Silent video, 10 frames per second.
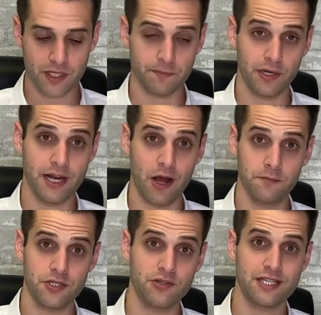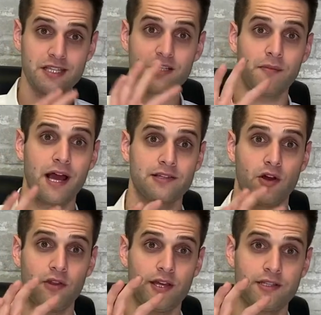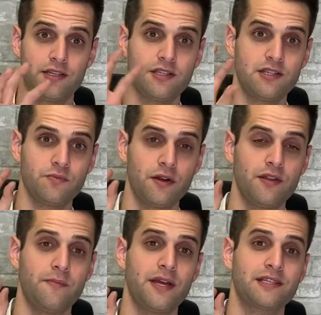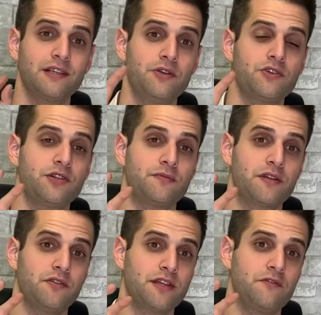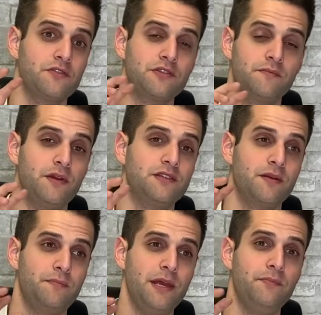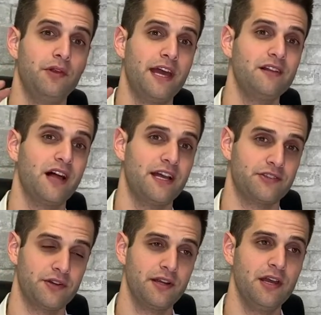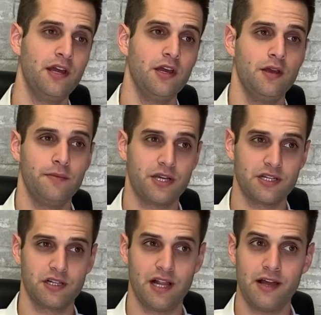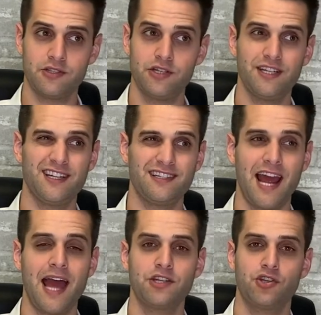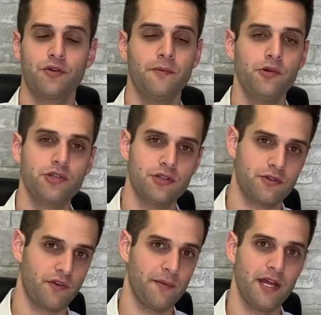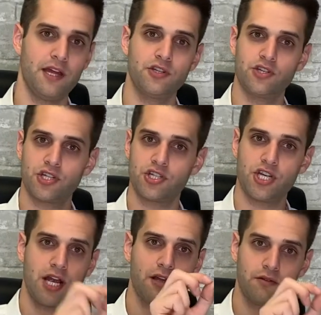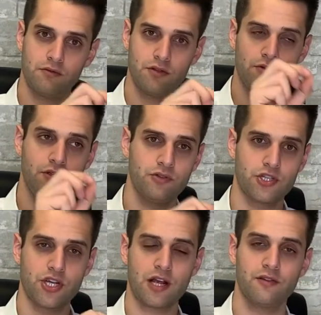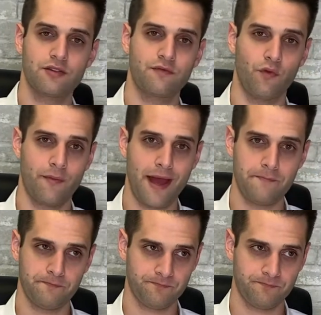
But it helps you systemize all this. This is one of the best leadership skills ever is the, is the People Analyzer, because it allows you to detach your emotions from it and to just check, to use a checklist format